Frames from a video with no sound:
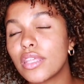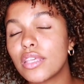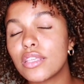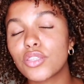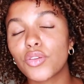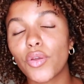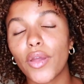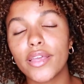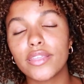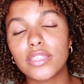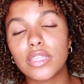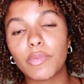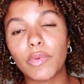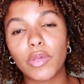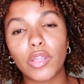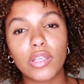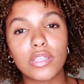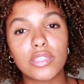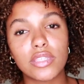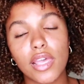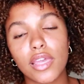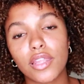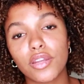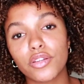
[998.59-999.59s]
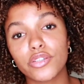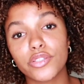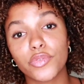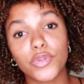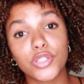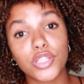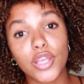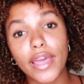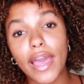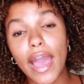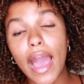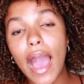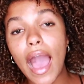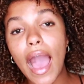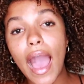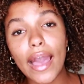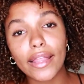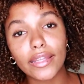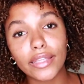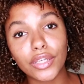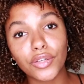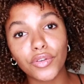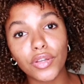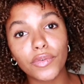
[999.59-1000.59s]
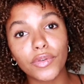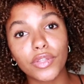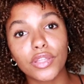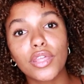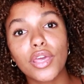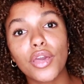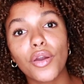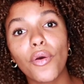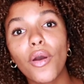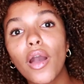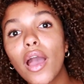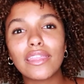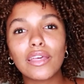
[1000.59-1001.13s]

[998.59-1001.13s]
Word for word: these crazy beauty standards, which I highly agree with you.